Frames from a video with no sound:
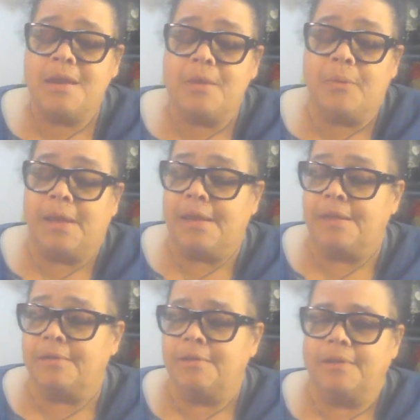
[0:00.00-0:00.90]

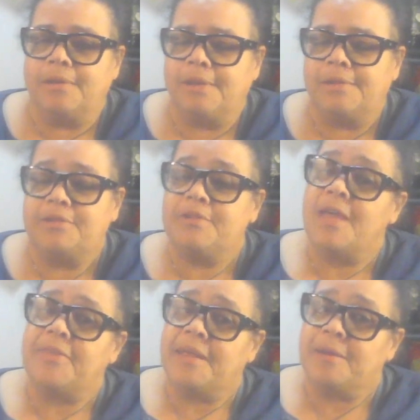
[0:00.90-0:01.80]
anyway, it's
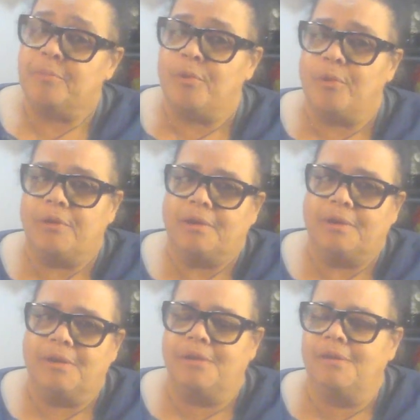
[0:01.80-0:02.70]
not that important.